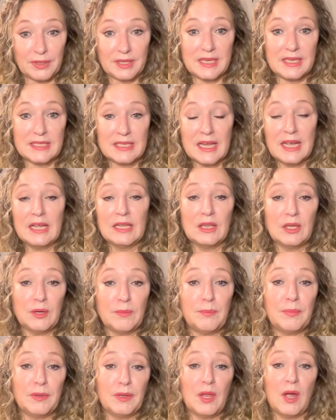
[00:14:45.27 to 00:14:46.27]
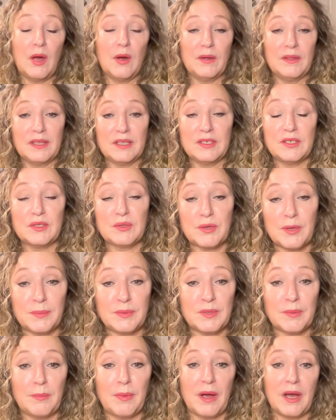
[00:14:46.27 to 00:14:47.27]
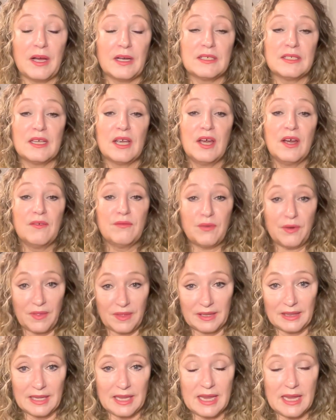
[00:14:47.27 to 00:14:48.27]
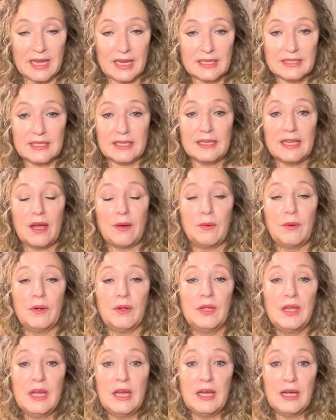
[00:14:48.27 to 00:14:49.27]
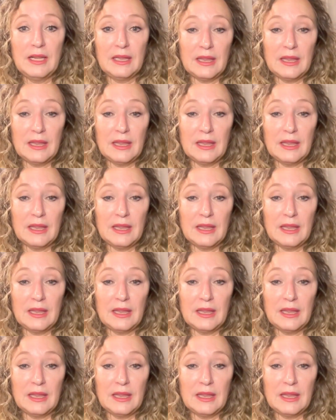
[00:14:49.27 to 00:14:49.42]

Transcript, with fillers: please look below in the description box for the links, and that will